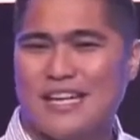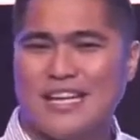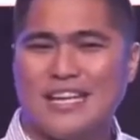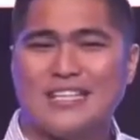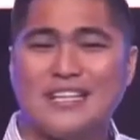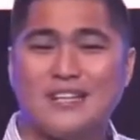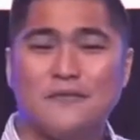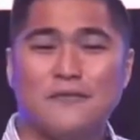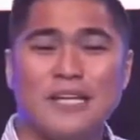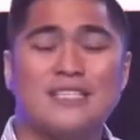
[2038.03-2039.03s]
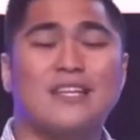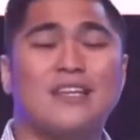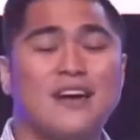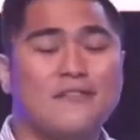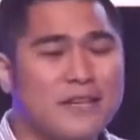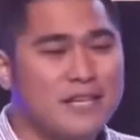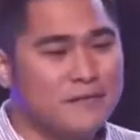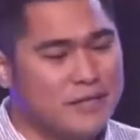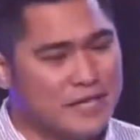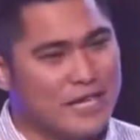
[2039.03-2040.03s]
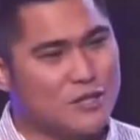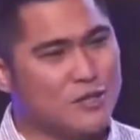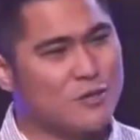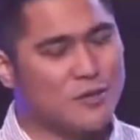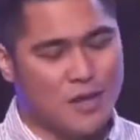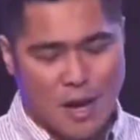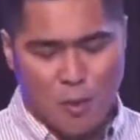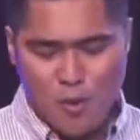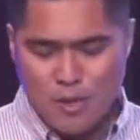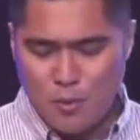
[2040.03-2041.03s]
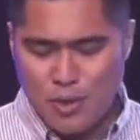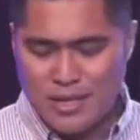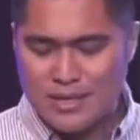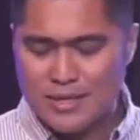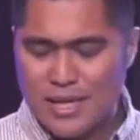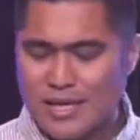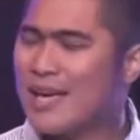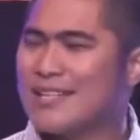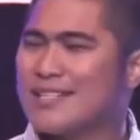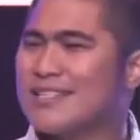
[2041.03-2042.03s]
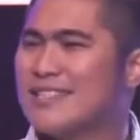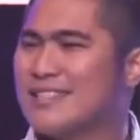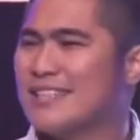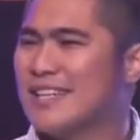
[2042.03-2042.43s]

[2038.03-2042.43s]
It is an, it's a loving invitation. Will we say yes?